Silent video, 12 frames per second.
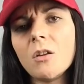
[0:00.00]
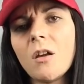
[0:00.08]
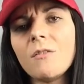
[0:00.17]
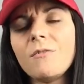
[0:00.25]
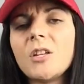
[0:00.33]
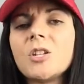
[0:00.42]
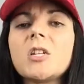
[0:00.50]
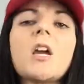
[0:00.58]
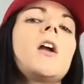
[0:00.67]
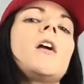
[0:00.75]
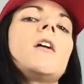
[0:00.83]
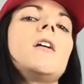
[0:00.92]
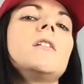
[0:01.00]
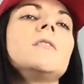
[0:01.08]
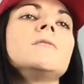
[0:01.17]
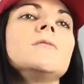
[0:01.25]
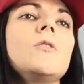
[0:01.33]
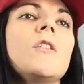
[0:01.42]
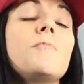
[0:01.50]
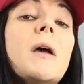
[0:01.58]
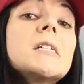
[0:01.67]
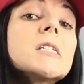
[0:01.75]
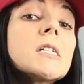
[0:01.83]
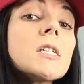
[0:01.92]
you have vegetarian, you have
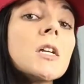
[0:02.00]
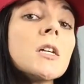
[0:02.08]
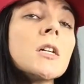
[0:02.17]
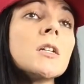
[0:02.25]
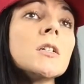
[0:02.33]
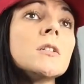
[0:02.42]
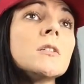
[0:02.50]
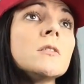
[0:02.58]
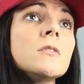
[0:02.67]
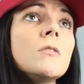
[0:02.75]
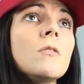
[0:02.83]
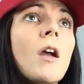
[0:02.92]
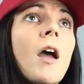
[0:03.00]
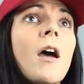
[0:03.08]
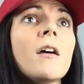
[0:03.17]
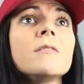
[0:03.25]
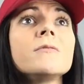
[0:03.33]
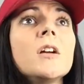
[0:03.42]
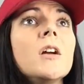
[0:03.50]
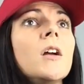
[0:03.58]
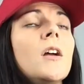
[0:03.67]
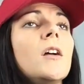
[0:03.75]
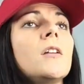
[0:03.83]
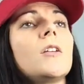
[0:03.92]
pescatarian, you have,
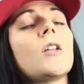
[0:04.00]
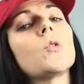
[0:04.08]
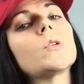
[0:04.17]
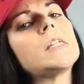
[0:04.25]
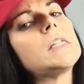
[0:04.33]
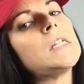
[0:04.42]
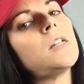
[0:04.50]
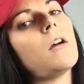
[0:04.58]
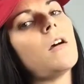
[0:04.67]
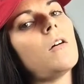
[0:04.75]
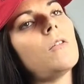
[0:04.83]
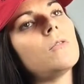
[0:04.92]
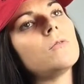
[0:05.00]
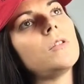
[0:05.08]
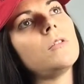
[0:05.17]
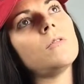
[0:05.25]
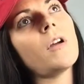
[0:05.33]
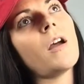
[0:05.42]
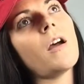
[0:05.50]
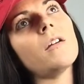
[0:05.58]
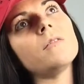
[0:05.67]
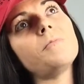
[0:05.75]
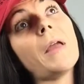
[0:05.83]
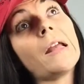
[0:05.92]
keto, you
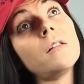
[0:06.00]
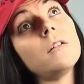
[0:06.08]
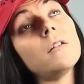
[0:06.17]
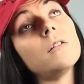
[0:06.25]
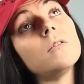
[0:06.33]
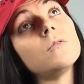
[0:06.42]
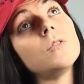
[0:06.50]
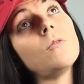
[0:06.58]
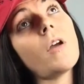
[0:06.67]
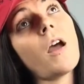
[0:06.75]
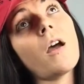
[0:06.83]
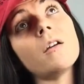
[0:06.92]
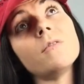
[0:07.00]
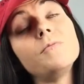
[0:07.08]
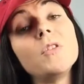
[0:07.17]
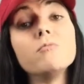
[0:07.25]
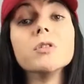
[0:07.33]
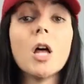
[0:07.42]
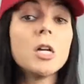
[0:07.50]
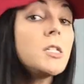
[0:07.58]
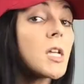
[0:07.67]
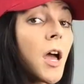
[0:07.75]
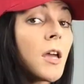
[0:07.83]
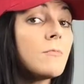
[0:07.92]
have paleo, you have the blood
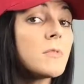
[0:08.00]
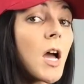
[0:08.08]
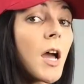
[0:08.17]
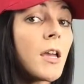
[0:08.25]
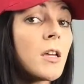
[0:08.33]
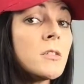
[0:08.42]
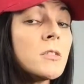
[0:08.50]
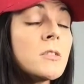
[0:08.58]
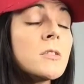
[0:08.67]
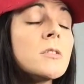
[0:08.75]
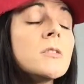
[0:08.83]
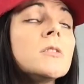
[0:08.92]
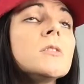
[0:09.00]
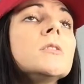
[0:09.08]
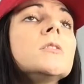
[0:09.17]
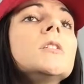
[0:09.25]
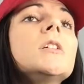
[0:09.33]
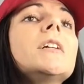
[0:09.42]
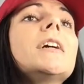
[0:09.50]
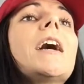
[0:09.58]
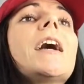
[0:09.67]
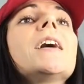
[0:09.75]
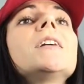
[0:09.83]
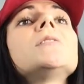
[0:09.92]
type diet.
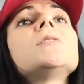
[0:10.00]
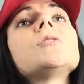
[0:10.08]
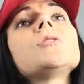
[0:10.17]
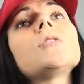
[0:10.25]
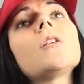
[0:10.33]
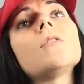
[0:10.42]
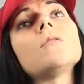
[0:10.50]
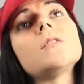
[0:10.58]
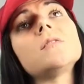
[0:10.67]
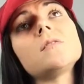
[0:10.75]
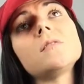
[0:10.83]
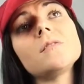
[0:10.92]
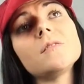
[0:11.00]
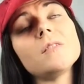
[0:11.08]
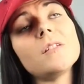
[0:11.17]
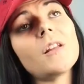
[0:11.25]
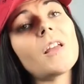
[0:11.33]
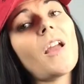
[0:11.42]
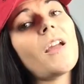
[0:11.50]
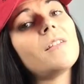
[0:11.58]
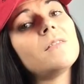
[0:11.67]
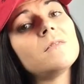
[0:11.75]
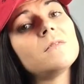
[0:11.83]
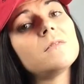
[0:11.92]
And, and
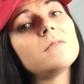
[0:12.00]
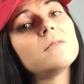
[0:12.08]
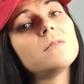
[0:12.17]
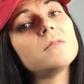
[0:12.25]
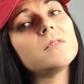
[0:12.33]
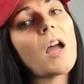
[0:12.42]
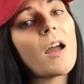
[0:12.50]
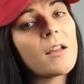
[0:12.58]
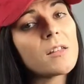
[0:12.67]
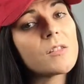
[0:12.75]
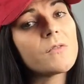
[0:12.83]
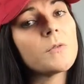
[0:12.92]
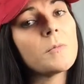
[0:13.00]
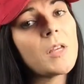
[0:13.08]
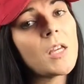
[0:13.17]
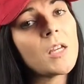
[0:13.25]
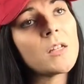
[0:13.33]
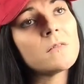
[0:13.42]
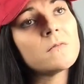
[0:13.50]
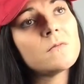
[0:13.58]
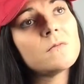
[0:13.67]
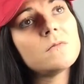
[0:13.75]
again, diets for me,